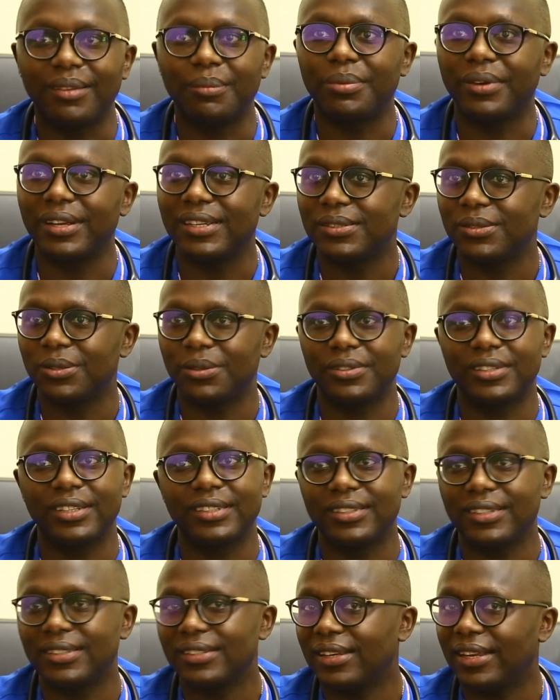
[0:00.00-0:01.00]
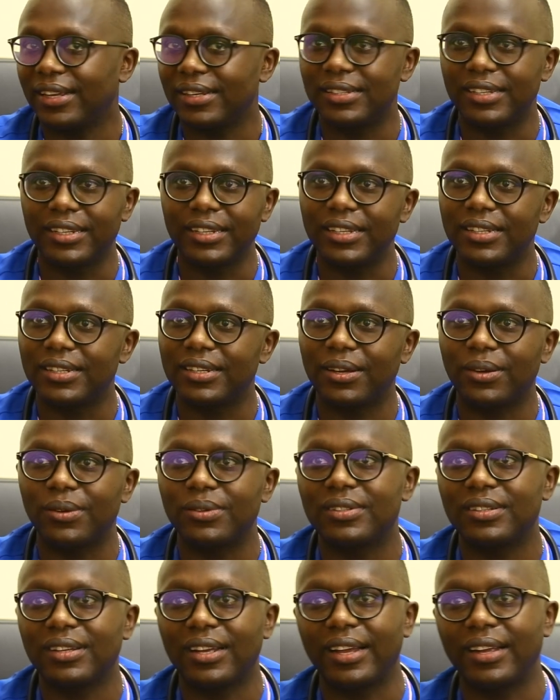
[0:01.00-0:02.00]
their breast out. They're just like, take it
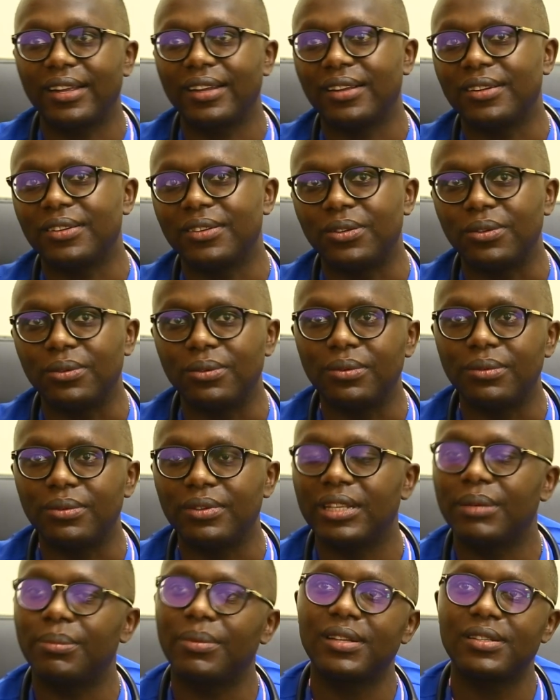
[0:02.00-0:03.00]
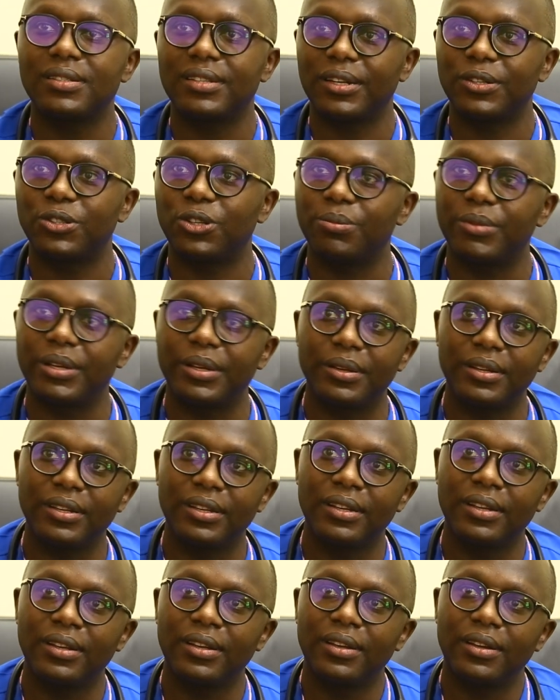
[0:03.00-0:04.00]
out. I can do with a mastectomy
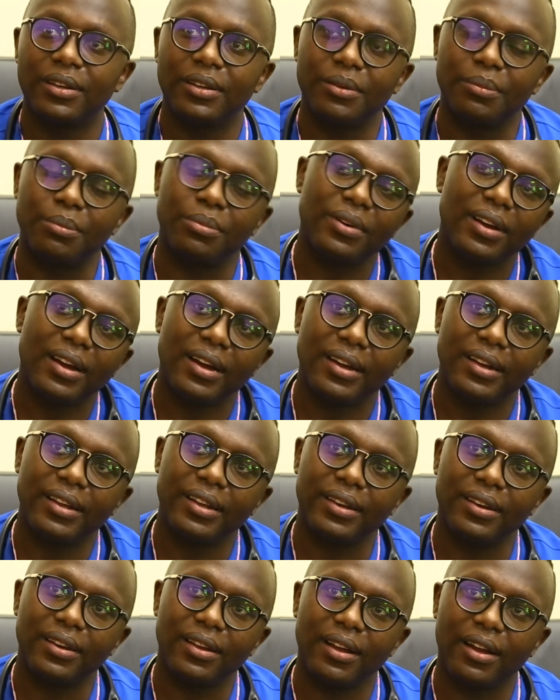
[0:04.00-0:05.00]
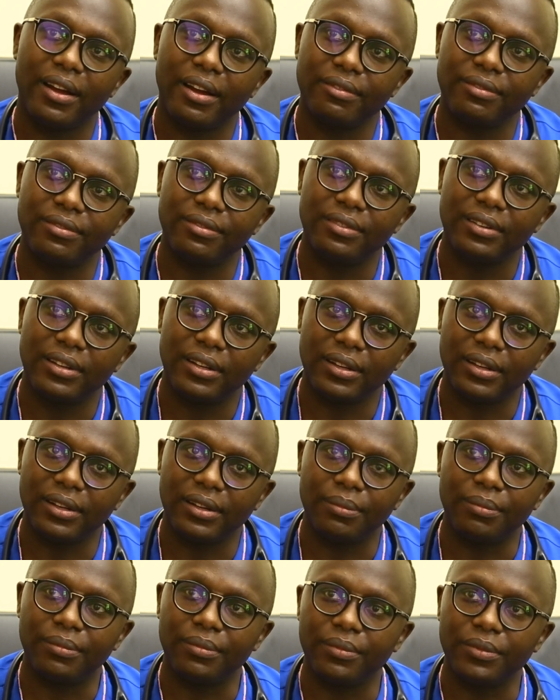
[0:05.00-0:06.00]
bra and have,
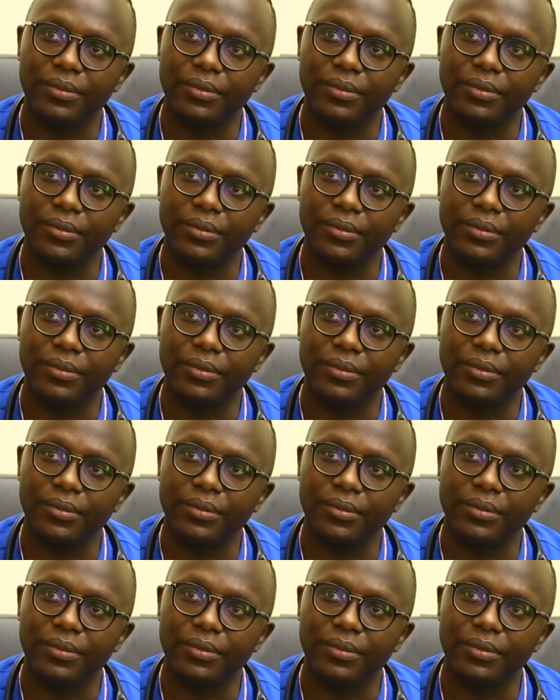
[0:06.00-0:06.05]
a